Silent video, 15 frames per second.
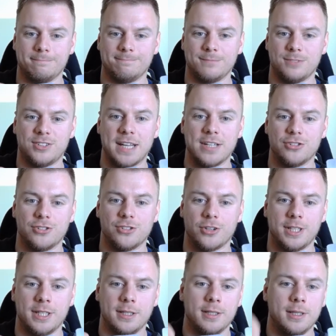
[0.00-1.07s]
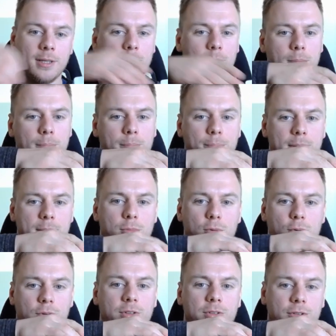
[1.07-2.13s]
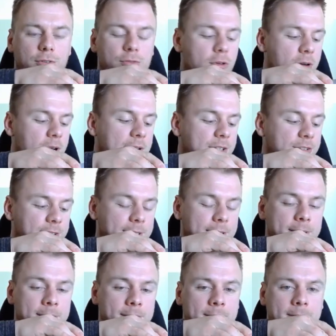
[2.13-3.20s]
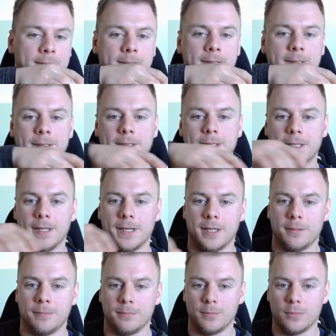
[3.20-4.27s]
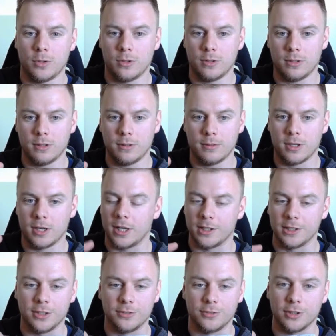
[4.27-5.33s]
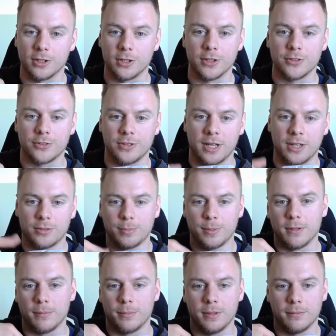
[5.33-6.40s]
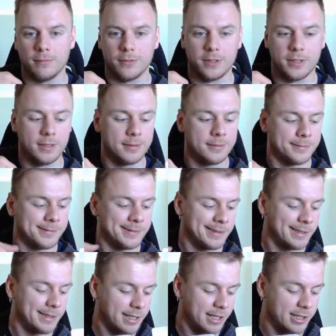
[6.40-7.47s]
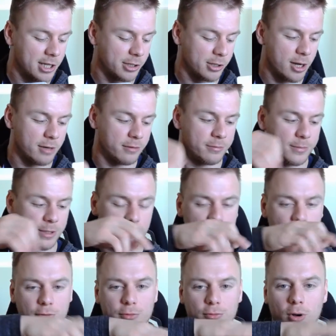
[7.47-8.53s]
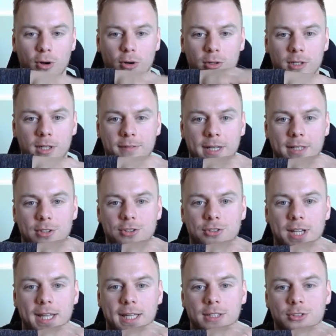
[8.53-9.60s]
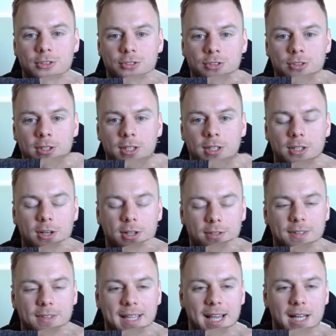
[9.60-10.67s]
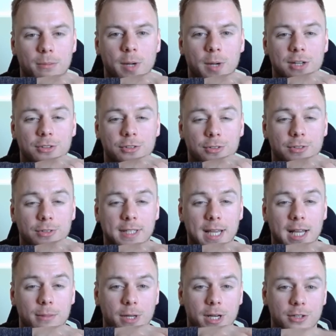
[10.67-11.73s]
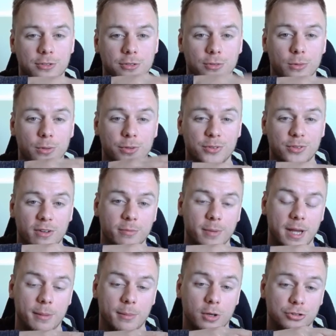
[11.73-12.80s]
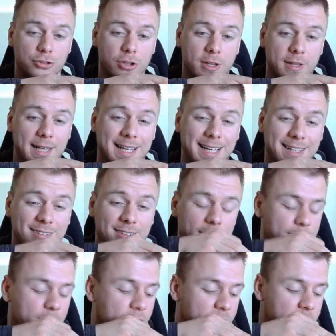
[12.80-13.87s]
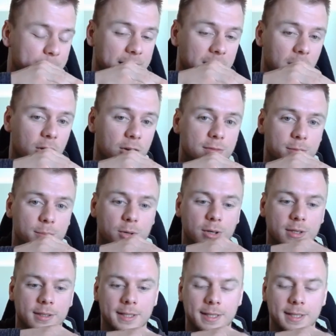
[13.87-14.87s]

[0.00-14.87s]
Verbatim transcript: tension on it, a bit more than the throttle actually. Um, I hardly use the clutch, that's a bit, a bit of a, a no-go for me. With the throttle, I've had to change kind of the calibration using the calibration tool on software, but I'll show you that later. I find it a bit light for my